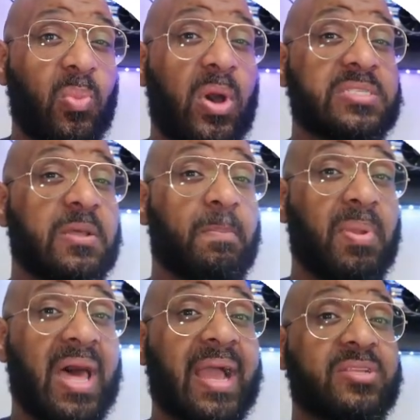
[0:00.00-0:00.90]
network we
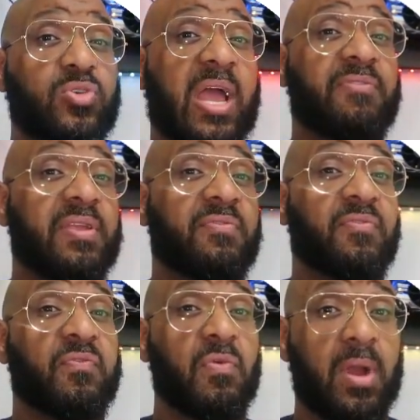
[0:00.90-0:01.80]
want to block
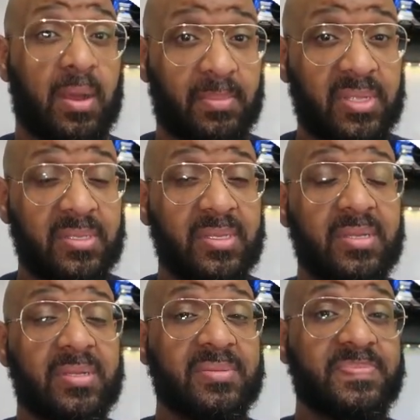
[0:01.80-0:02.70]
traffic
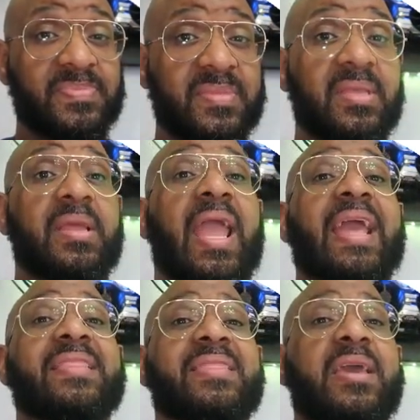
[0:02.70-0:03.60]
from.
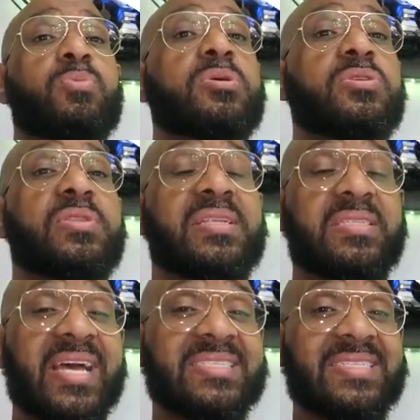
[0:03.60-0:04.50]
And then
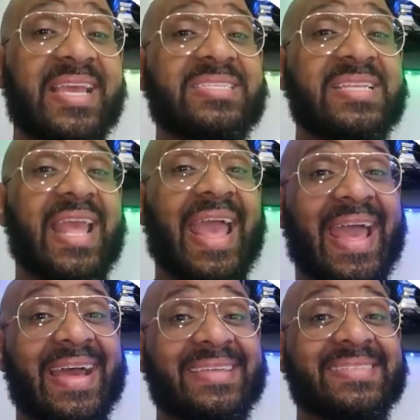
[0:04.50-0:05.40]
we'll do the
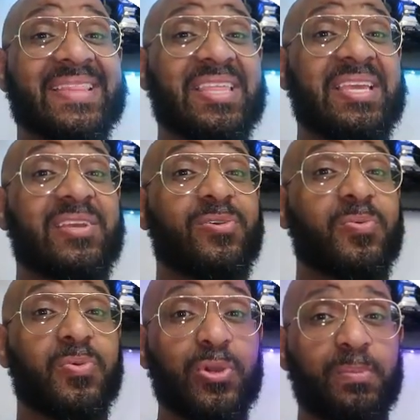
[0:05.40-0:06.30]
destination as
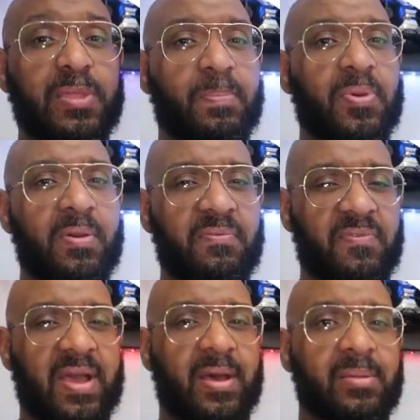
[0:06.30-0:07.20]
the group,
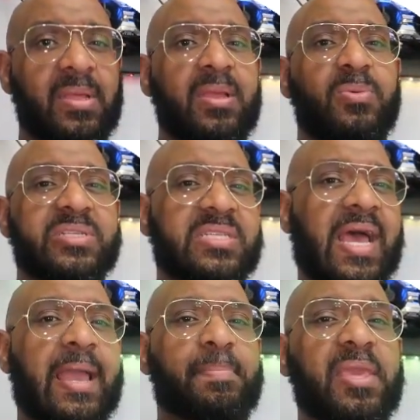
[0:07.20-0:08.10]
the profile,
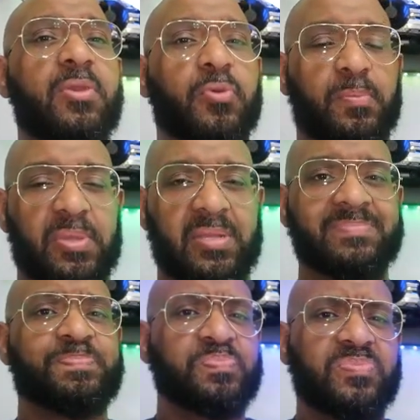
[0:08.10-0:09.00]
which is IP
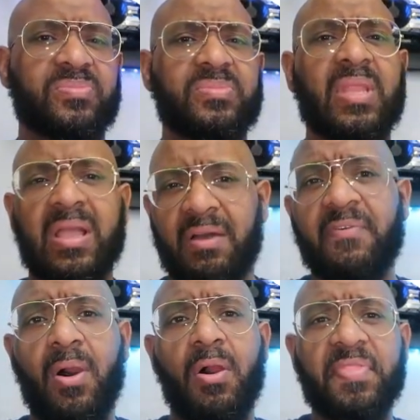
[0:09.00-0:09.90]
grouping
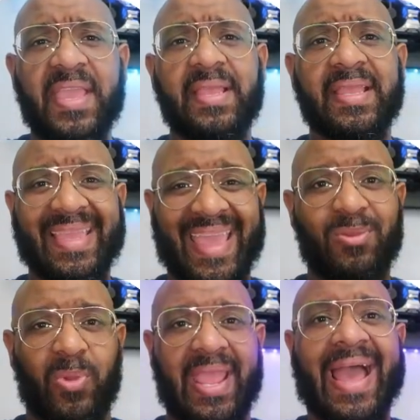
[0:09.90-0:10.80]
of all
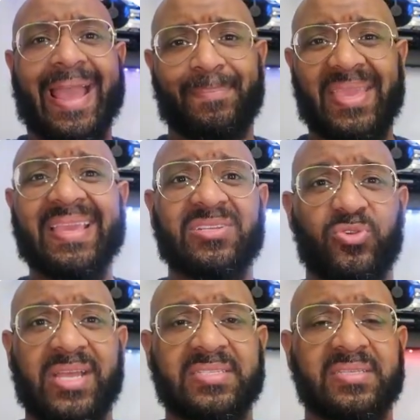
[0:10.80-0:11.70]
the gateway
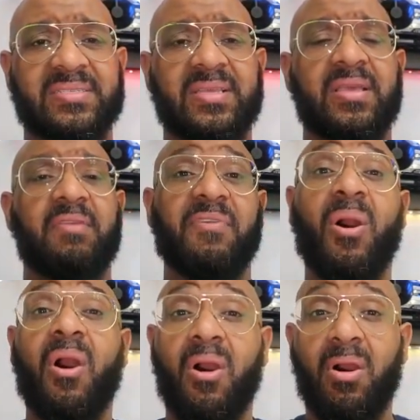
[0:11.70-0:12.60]
IP
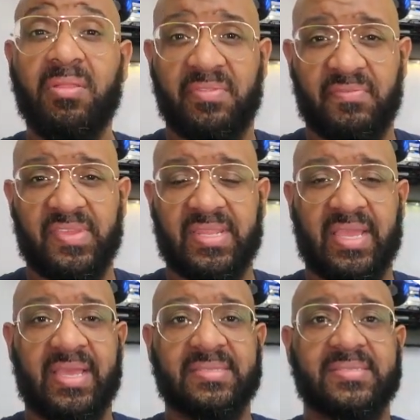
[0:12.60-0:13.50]
addresses for
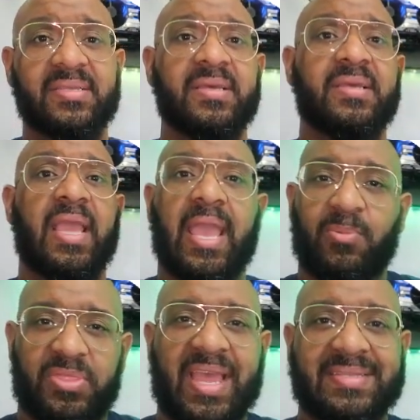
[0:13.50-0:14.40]
all of the VLANs.
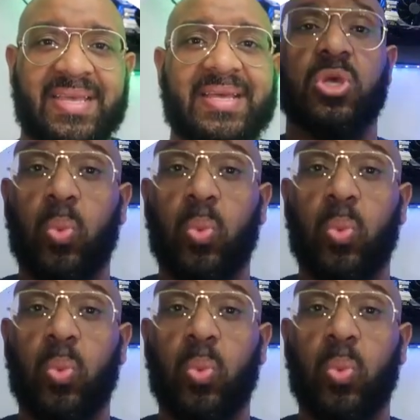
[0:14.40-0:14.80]
And so